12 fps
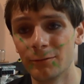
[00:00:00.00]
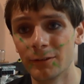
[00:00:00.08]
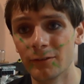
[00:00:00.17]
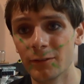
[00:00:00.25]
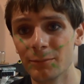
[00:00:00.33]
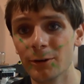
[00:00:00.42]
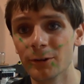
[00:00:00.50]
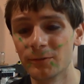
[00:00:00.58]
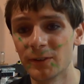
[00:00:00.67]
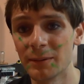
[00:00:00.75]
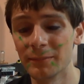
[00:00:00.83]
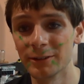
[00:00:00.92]
one of the
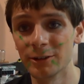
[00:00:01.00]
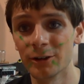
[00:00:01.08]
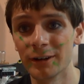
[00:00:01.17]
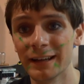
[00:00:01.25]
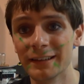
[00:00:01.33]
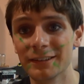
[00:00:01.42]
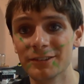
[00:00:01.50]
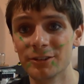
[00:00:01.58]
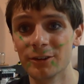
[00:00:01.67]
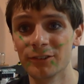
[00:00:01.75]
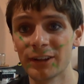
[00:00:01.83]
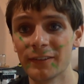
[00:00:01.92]
most family-oriented
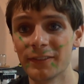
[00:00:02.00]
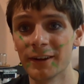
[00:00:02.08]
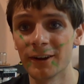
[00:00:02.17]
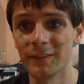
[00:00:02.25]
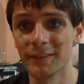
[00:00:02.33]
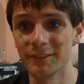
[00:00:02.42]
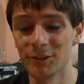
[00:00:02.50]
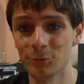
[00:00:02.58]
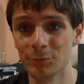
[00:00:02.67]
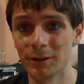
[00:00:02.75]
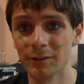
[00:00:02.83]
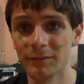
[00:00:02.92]
shows out there, and this
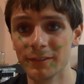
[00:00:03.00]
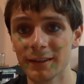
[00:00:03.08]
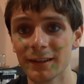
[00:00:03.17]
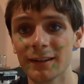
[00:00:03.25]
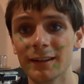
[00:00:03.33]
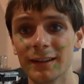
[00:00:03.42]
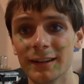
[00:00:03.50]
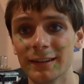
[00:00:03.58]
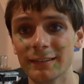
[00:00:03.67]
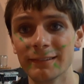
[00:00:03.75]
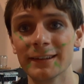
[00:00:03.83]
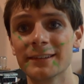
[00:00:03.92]
is one of the
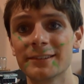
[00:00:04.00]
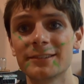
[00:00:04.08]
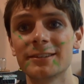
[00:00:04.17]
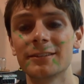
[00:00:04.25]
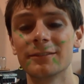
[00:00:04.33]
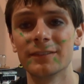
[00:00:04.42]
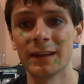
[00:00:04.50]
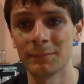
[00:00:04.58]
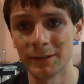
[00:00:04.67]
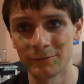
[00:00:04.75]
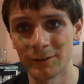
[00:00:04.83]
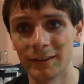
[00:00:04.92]
least
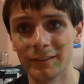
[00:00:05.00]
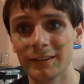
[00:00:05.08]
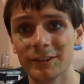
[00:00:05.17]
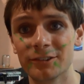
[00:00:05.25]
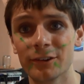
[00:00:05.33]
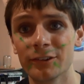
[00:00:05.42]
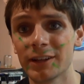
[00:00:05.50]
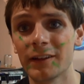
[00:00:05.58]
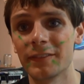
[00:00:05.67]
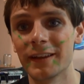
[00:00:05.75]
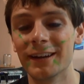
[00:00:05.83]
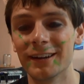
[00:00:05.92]
family-friendly shows
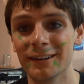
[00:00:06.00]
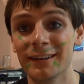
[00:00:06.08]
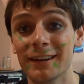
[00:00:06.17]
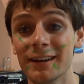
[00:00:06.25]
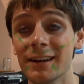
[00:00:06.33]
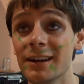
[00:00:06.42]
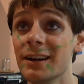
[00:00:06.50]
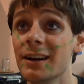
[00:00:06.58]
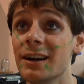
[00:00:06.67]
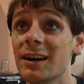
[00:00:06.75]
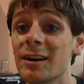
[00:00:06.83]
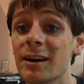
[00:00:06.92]
out there.
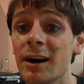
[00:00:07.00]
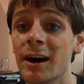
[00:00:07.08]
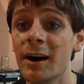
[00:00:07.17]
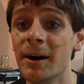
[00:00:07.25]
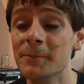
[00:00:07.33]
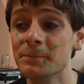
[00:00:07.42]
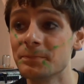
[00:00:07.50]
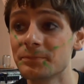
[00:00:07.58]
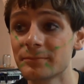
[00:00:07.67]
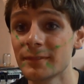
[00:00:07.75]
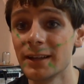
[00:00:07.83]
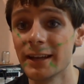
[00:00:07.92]

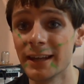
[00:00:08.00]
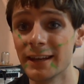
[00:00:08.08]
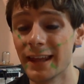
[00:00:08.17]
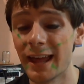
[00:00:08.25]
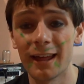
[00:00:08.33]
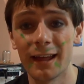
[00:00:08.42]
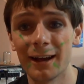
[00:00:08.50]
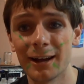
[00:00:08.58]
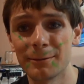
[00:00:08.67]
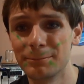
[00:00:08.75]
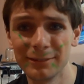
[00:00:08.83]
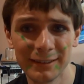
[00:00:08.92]
And
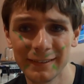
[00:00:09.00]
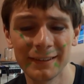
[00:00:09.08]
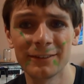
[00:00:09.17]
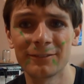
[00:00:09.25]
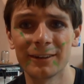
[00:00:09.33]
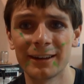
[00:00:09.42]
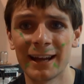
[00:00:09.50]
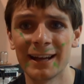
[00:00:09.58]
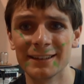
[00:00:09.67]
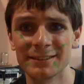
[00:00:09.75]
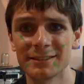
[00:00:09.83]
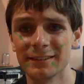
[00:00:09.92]
completely different
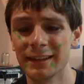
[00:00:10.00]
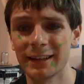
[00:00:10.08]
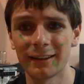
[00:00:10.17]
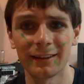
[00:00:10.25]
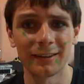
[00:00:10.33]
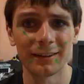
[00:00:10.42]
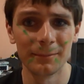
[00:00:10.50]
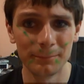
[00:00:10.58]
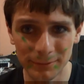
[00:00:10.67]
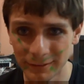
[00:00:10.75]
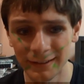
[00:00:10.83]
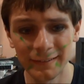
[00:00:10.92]
cast, like
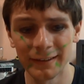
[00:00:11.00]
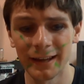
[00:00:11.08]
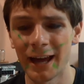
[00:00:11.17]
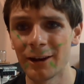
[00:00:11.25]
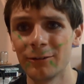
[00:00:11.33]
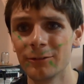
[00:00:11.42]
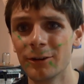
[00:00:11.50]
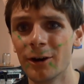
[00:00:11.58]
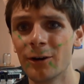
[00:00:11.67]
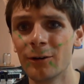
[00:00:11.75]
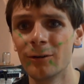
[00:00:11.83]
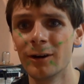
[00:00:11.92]
completely. I don't
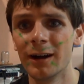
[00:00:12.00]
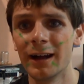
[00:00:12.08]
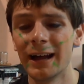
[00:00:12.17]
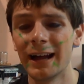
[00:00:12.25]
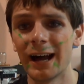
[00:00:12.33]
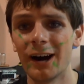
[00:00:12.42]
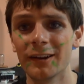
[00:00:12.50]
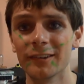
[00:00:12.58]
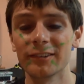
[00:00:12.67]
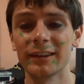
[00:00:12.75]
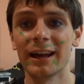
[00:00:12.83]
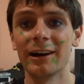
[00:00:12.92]
know,
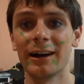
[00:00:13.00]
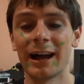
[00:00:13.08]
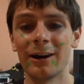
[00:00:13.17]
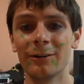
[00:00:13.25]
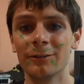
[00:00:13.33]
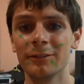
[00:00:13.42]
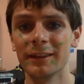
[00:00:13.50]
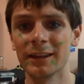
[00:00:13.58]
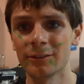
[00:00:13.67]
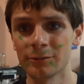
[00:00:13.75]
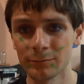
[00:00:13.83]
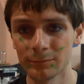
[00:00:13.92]
honestly, how
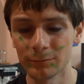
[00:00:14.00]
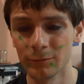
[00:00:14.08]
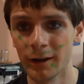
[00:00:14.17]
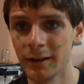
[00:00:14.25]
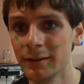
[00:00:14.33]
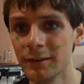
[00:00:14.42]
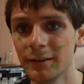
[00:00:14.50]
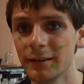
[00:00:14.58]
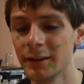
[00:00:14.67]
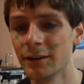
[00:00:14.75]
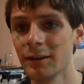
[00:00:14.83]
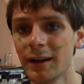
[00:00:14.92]
things run
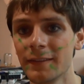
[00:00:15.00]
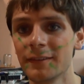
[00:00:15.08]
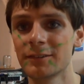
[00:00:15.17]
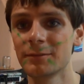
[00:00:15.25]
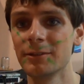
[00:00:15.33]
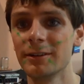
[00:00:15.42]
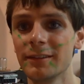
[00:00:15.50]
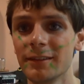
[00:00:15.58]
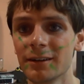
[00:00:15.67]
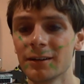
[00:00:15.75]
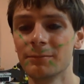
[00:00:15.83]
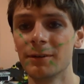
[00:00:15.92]
here at this community
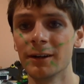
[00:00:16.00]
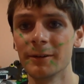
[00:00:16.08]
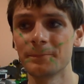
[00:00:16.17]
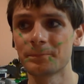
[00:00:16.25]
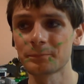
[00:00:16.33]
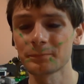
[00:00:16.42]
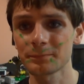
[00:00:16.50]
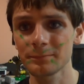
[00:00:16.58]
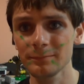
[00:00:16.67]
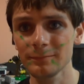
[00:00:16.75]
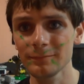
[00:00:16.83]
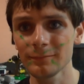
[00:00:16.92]
theater, but
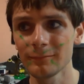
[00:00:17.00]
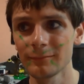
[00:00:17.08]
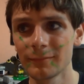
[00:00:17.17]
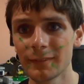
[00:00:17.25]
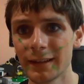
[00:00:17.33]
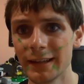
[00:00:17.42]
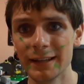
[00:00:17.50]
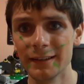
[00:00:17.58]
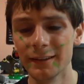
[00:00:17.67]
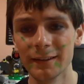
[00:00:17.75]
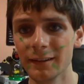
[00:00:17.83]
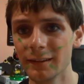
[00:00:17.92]

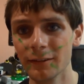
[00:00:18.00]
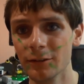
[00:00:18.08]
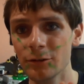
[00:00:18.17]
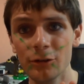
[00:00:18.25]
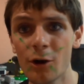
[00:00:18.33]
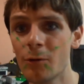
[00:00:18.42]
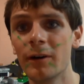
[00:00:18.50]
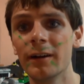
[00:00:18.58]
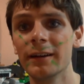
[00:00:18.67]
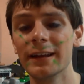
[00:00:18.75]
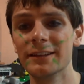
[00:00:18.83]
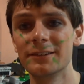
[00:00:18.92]

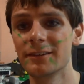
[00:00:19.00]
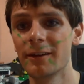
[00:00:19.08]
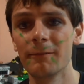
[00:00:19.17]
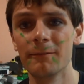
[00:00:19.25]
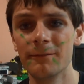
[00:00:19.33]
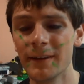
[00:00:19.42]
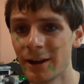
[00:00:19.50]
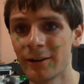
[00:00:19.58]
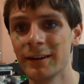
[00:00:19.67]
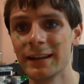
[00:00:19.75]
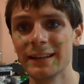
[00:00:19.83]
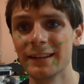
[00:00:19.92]
it's
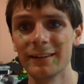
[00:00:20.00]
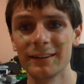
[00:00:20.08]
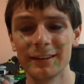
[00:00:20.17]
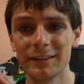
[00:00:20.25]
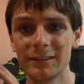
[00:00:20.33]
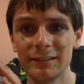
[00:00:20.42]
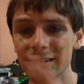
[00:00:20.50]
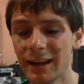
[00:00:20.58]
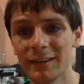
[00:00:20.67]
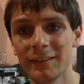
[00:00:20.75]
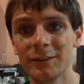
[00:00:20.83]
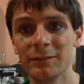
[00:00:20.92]

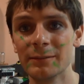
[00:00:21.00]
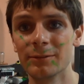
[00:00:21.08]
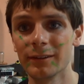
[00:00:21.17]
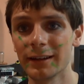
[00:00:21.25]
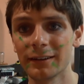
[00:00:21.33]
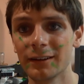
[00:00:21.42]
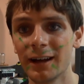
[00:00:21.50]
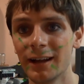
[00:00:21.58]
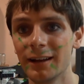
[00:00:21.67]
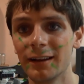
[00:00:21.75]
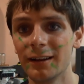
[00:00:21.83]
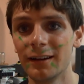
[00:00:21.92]
entirely new people, like
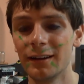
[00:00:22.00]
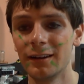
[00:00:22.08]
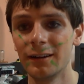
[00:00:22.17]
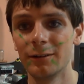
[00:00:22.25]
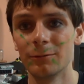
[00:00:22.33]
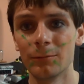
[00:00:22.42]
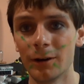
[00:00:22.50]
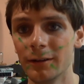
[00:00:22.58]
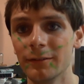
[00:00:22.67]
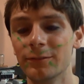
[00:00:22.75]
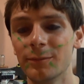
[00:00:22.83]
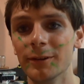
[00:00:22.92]
not
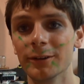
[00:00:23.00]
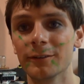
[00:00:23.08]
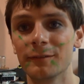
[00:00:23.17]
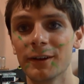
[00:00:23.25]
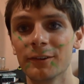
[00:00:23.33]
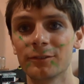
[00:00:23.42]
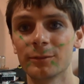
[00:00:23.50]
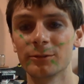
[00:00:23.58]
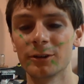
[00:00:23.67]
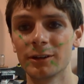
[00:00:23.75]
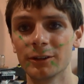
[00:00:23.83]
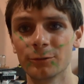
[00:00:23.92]
one familiar face from
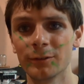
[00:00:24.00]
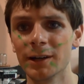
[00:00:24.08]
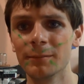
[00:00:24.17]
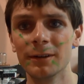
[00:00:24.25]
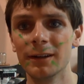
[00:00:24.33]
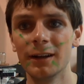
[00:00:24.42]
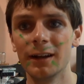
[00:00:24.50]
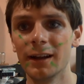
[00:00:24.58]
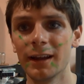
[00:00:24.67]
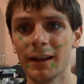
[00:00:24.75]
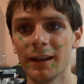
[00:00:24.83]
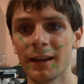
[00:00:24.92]
Charlotte's Web.
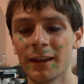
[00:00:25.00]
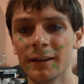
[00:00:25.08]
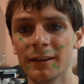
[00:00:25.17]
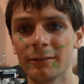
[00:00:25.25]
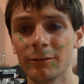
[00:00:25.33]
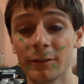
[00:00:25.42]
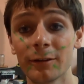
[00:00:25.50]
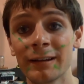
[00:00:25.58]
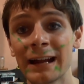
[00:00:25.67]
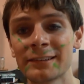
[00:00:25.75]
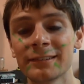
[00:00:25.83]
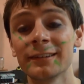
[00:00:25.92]
And, well, there
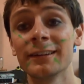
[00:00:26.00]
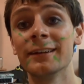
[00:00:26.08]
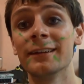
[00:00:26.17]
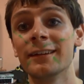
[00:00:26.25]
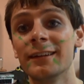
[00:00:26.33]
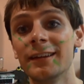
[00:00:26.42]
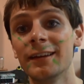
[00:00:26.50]
actually